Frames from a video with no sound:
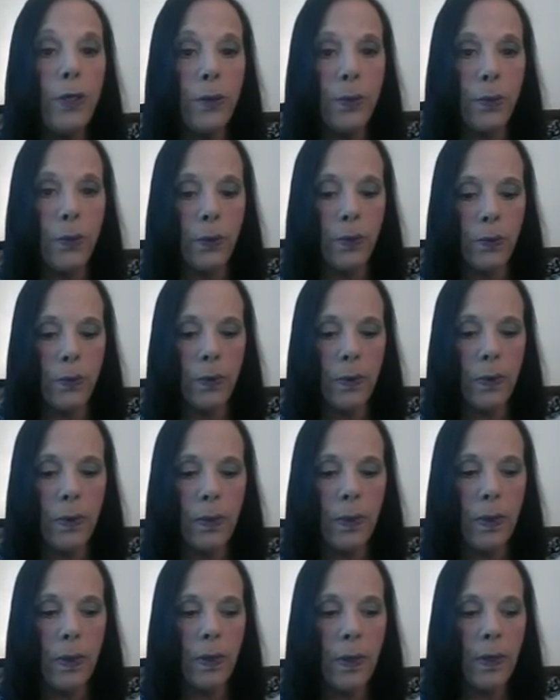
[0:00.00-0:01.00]
you,
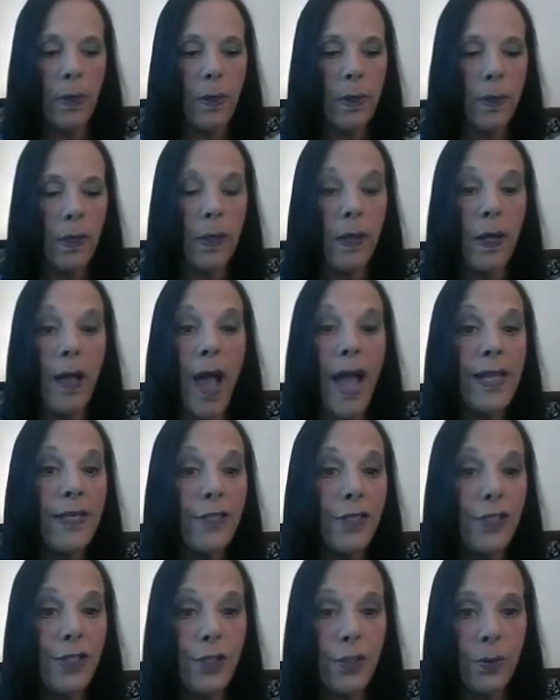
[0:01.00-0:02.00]

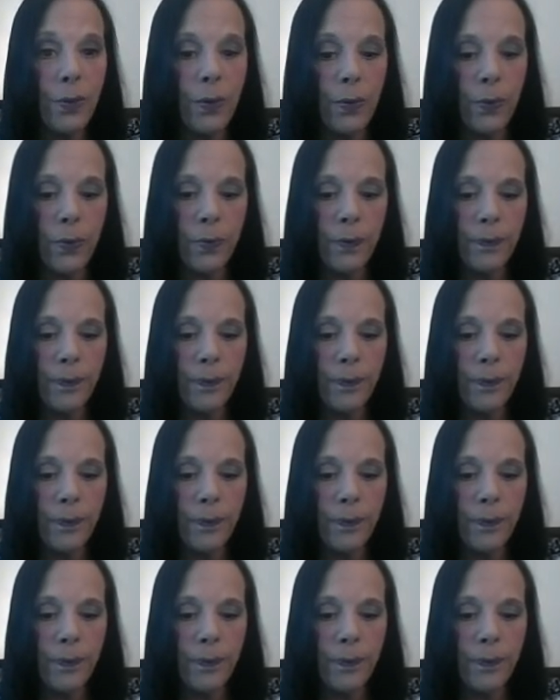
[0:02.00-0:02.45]
guide you,